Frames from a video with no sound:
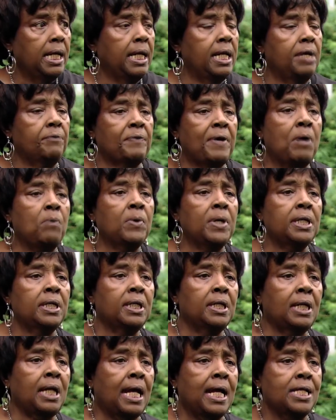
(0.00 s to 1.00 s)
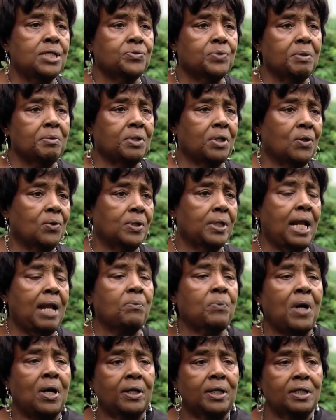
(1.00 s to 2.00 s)
And if I wanted to get an ice cream cone and
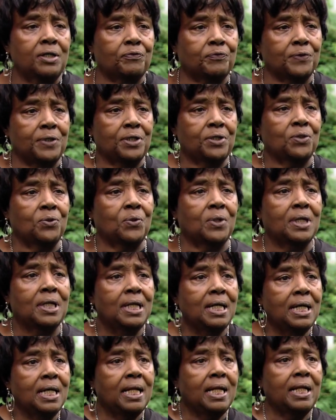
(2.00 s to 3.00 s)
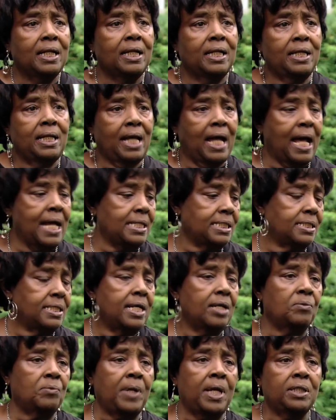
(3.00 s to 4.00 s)
I'd walk in the front door, I'd
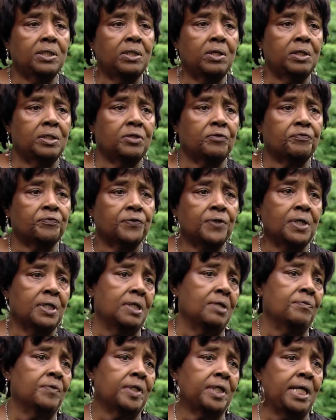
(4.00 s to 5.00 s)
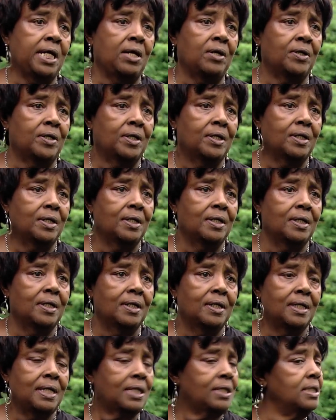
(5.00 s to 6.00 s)
stand right there at the front of the counter.
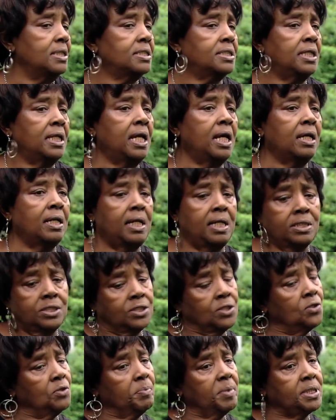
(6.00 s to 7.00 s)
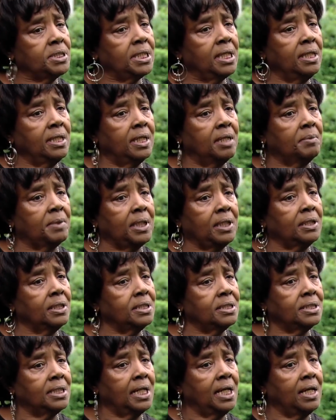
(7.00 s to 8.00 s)
I couldn't sit down. Now, Stu would be sitting there, but I
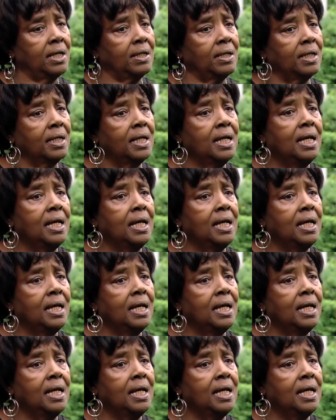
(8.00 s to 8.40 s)
couldn't sit down.